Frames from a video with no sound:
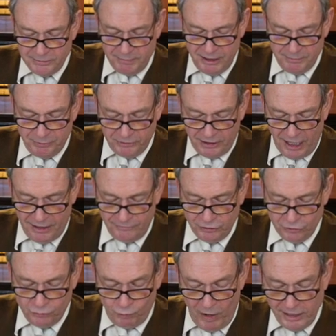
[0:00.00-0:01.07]
People died of
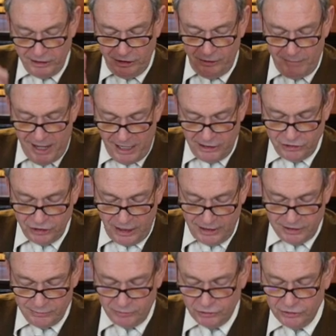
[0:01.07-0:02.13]
just regular
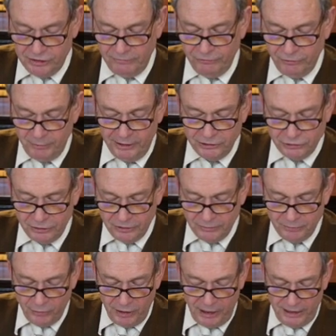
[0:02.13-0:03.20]
meningitis, which is inflammation of the
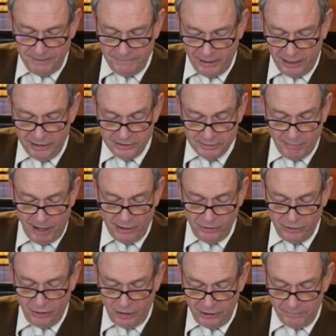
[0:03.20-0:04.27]
brain and
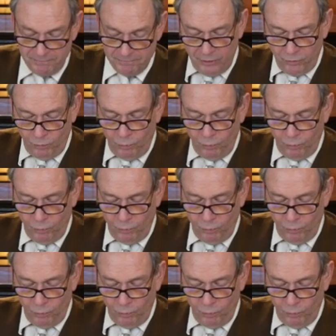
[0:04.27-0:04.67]
spinal column.